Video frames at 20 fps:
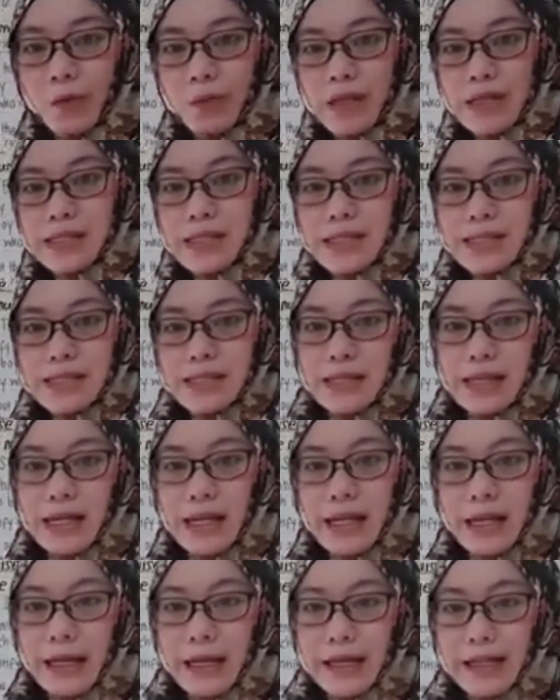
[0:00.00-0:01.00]
I hope this is
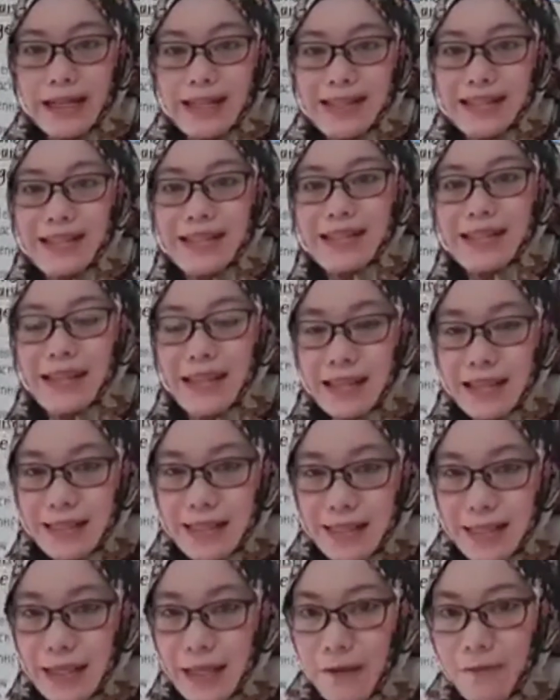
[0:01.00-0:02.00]
clear. This is
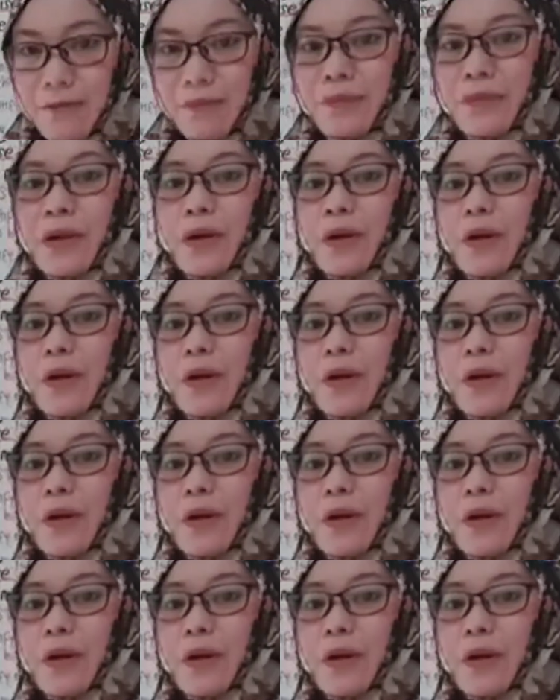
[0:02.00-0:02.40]
easy.